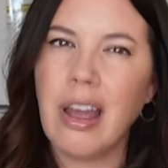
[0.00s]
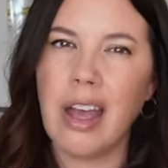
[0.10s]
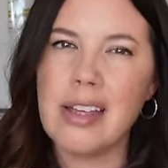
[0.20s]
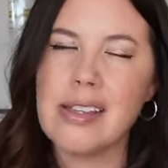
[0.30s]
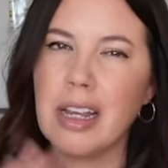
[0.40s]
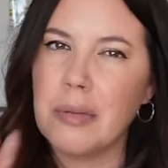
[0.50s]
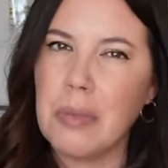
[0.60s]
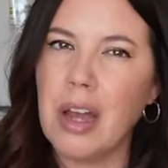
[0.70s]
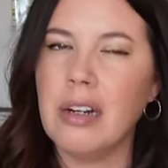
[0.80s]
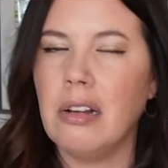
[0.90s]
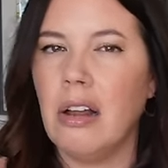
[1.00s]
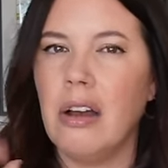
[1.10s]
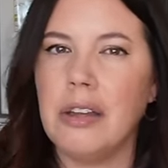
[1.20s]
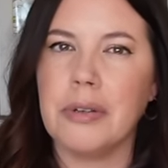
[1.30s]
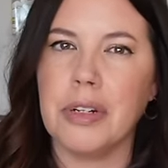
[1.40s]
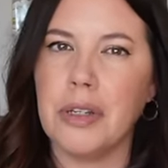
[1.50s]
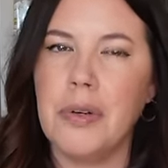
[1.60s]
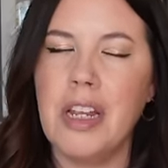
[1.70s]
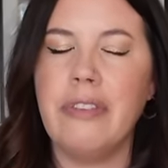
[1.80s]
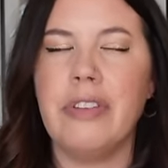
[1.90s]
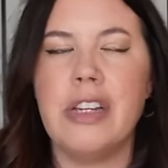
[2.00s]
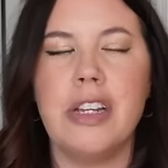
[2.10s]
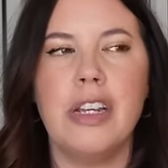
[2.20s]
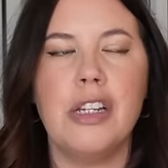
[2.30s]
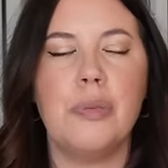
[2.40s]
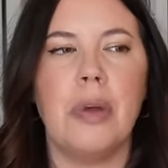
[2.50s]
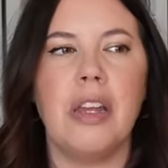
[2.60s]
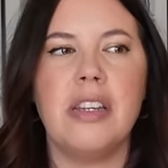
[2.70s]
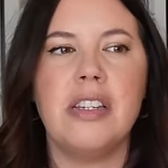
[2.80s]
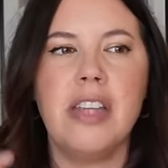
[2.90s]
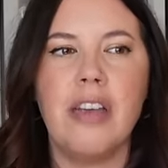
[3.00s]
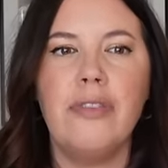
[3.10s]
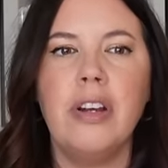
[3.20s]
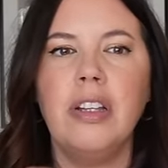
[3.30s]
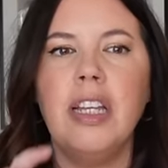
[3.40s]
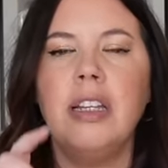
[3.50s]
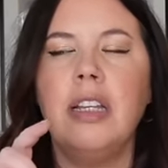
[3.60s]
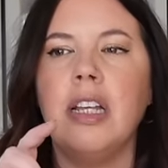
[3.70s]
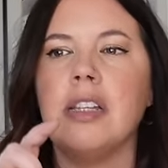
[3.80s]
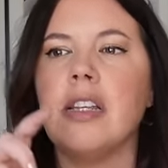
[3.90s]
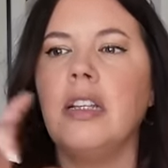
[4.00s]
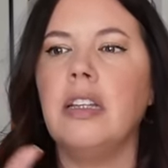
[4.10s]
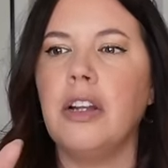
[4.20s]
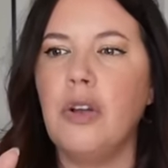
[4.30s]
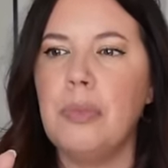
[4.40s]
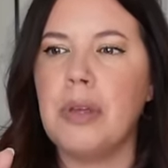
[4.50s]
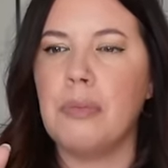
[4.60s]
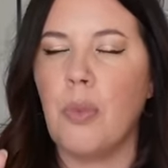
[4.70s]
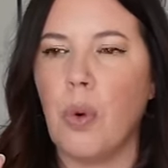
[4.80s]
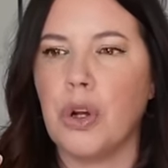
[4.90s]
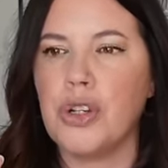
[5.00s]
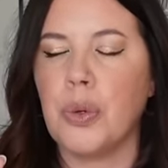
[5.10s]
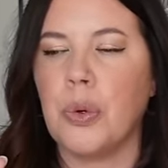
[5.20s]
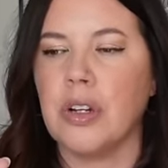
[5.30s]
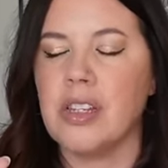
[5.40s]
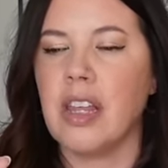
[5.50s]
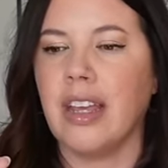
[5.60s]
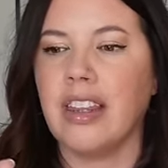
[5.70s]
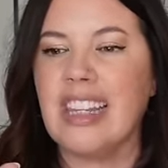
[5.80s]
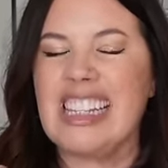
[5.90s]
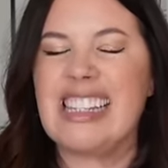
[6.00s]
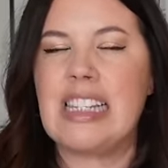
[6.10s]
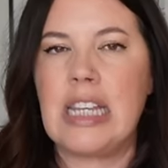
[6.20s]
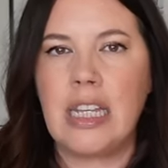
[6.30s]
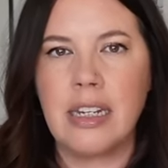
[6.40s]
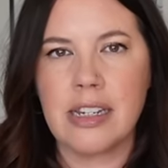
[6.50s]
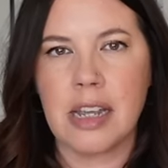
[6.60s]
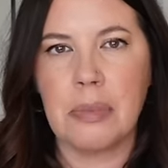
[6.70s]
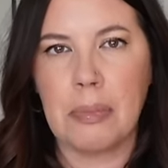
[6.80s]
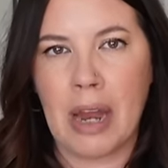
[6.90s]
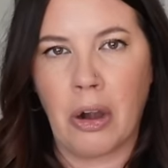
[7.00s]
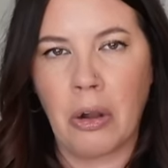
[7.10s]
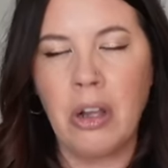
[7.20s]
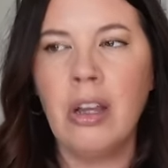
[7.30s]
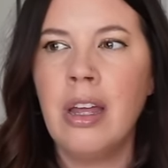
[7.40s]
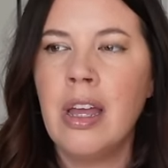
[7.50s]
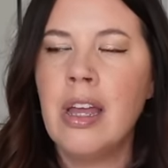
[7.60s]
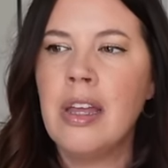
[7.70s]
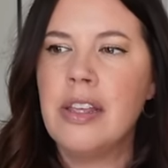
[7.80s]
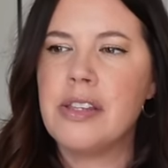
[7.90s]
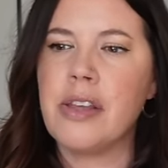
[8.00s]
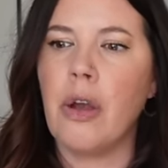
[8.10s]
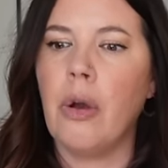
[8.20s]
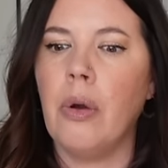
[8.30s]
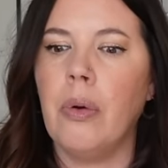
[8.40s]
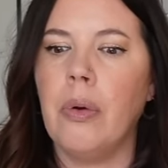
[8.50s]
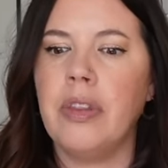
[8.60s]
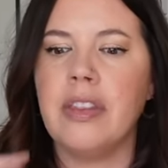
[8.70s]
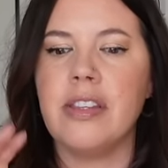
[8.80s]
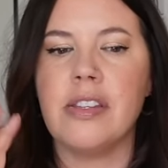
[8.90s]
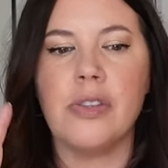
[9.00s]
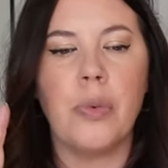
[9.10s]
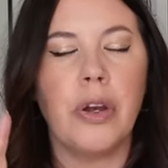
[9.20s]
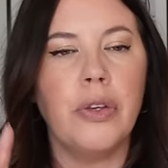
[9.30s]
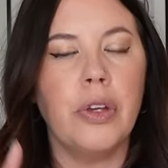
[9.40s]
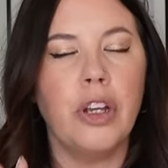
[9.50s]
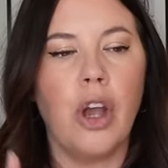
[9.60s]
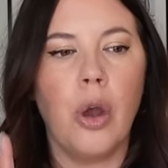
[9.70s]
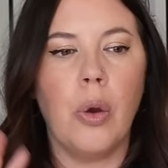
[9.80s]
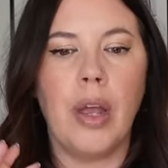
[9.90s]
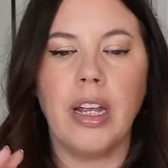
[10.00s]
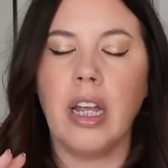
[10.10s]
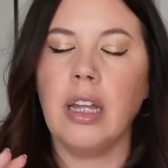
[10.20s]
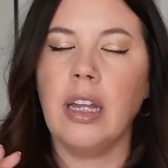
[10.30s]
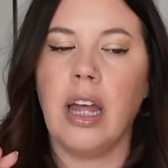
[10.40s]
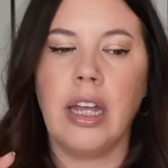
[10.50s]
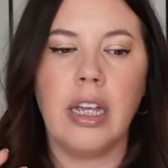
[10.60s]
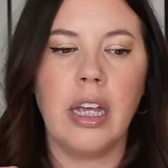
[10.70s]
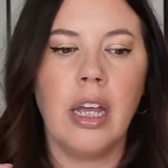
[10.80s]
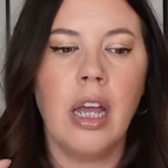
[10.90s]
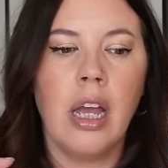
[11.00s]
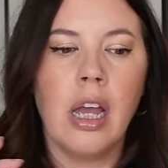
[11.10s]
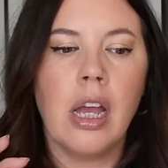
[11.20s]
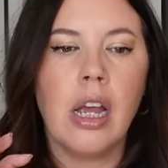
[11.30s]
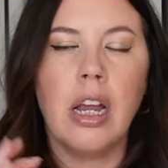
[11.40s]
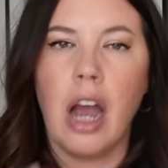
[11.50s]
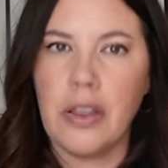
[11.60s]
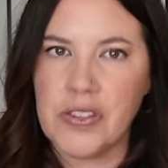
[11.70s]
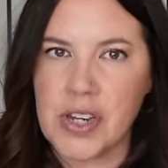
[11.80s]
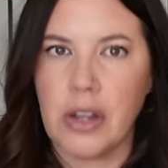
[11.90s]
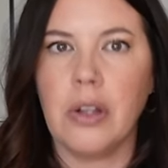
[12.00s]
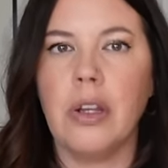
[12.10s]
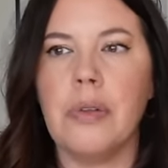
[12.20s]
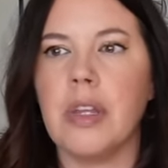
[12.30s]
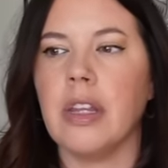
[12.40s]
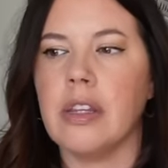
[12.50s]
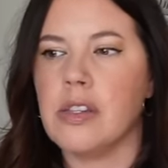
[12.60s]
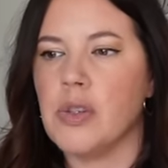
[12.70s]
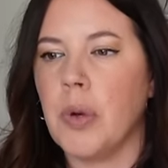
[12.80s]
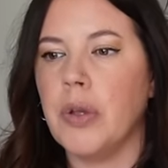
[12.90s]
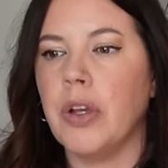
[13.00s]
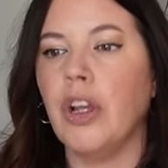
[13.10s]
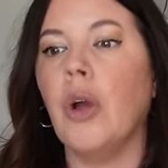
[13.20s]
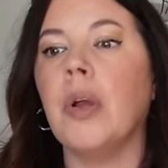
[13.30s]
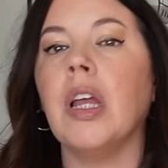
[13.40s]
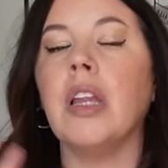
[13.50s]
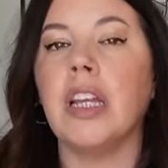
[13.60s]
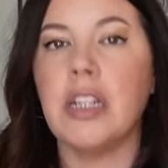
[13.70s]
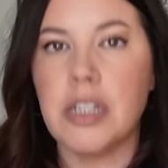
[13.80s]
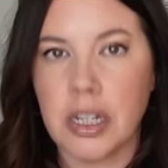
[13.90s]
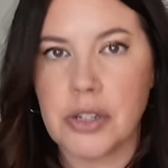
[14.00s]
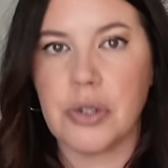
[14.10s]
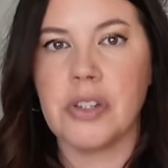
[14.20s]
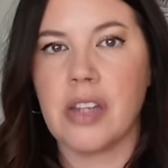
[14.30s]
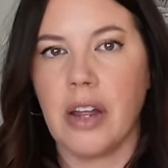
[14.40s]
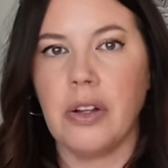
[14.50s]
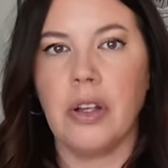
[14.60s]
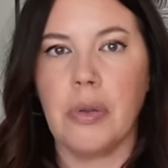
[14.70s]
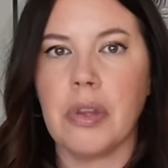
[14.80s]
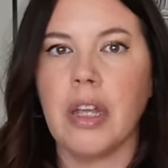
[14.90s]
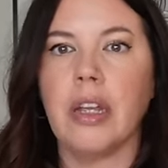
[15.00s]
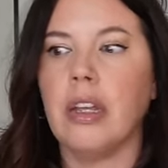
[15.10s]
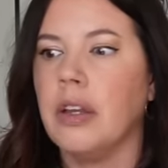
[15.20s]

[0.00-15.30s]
as like a ModCloth or a Unique Vintage, but definitely leans a little bit more towards like the scene type apparel. So this is where you can go and get like goth style clothing. This is where you can go and get like industrial style clothing.